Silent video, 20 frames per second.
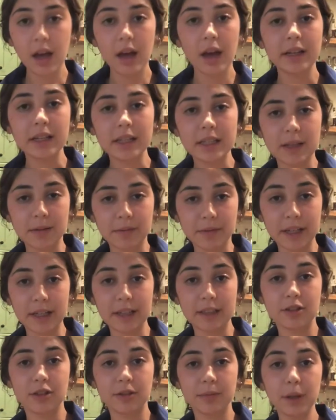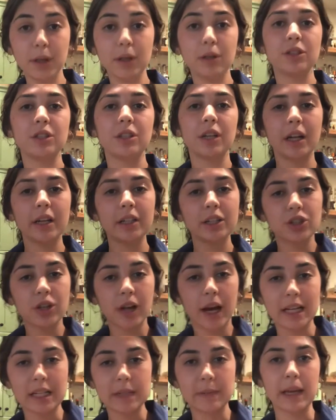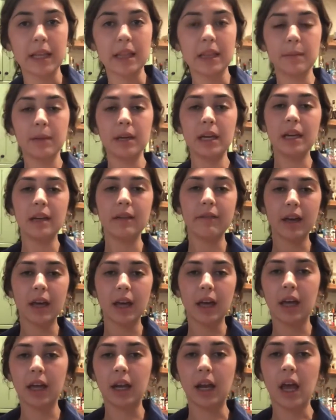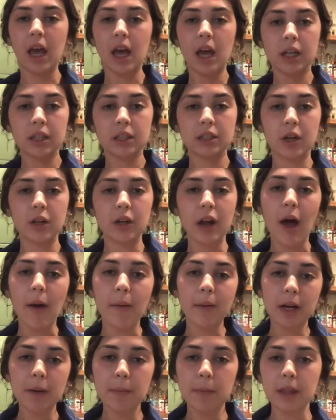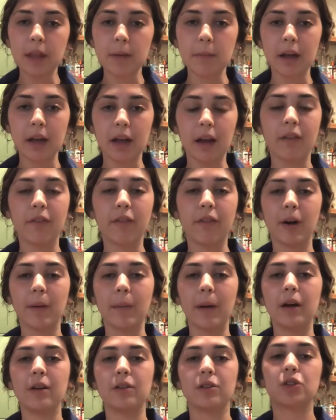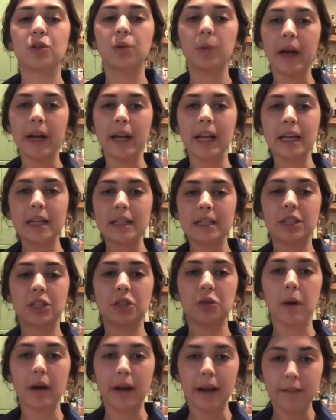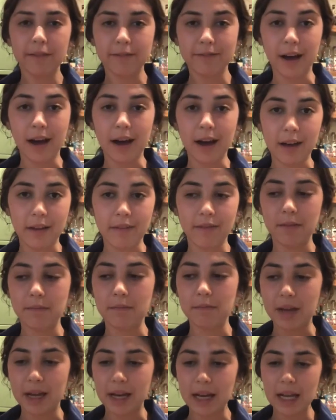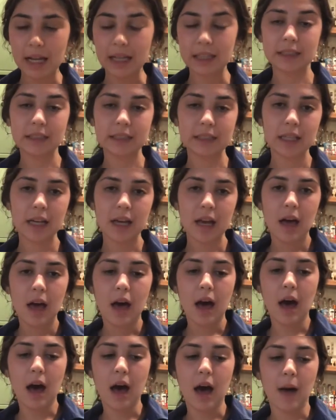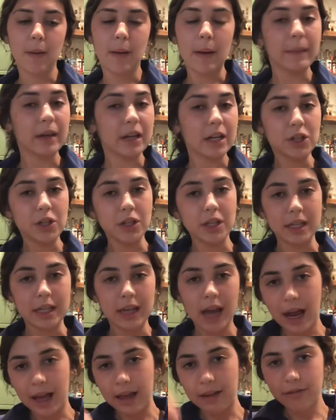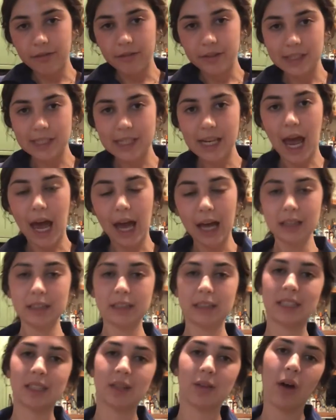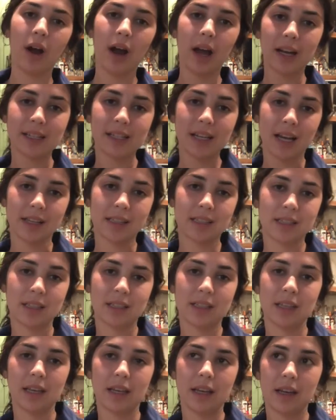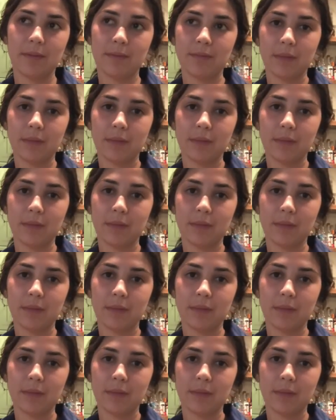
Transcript: Did some redistribution, tried to make them even. So now I'm gonna put them in for about 20 to 25 minutes. I'm gonna do the knife test where I test to see,